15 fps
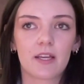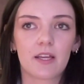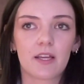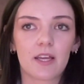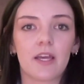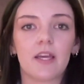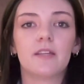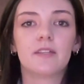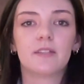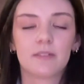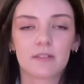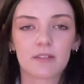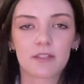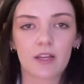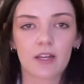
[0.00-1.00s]
in
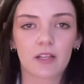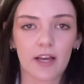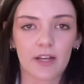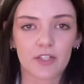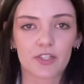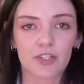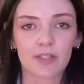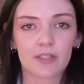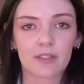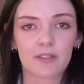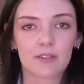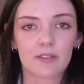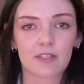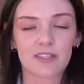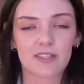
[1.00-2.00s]
an election,
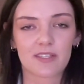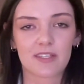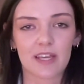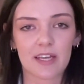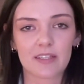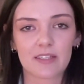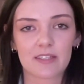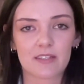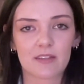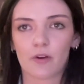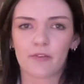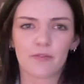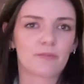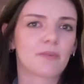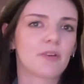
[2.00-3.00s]
the states,
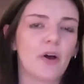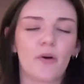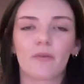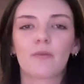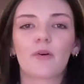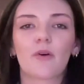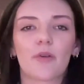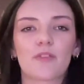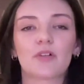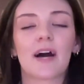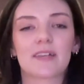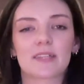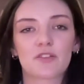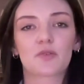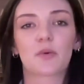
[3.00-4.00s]
or, over the
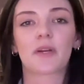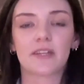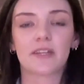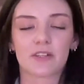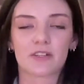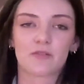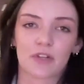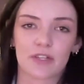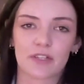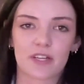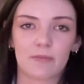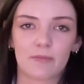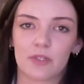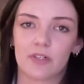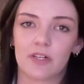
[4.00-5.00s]
last 20 years, for
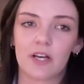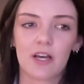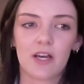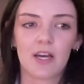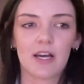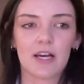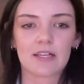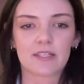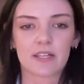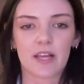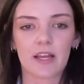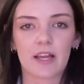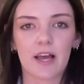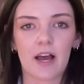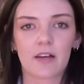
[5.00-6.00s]
example, a
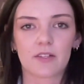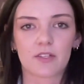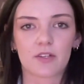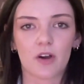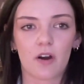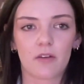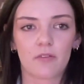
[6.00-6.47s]
state has gone